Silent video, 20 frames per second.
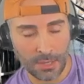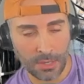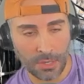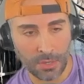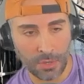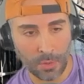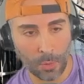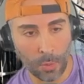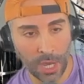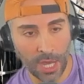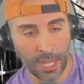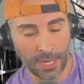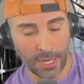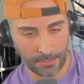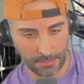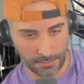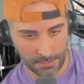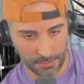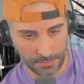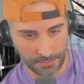One
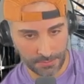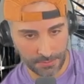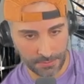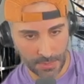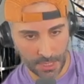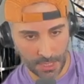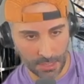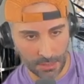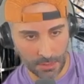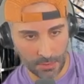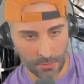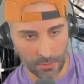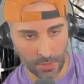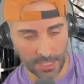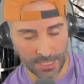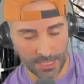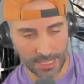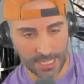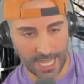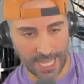
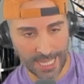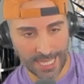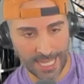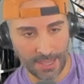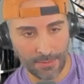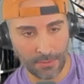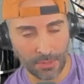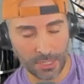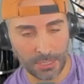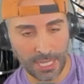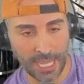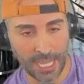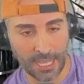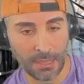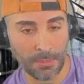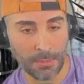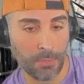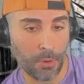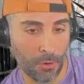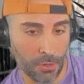was that they would take
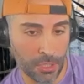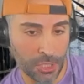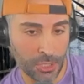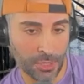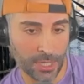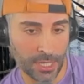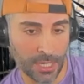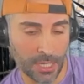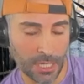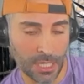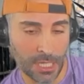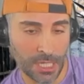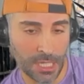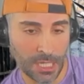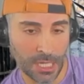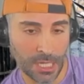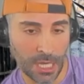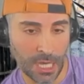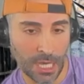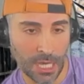a portrait
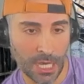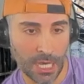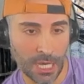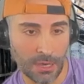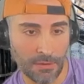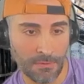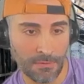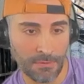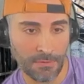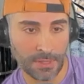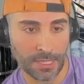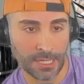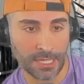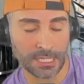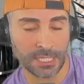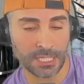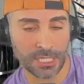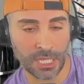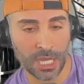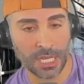of the
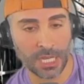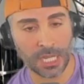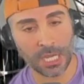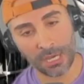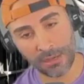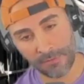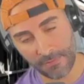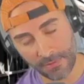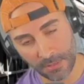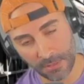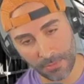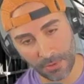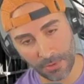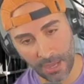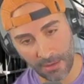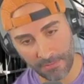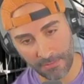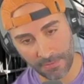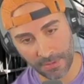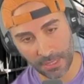son of the
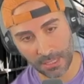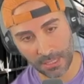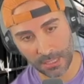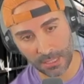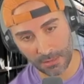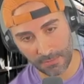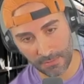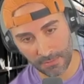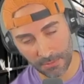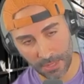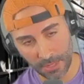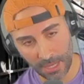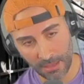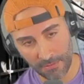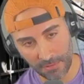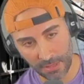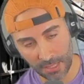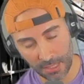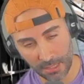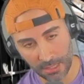prophet of the Baha'i
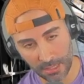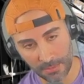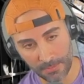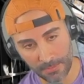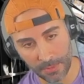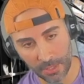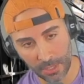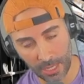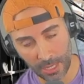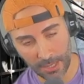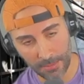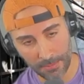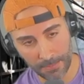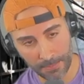Faith, okay?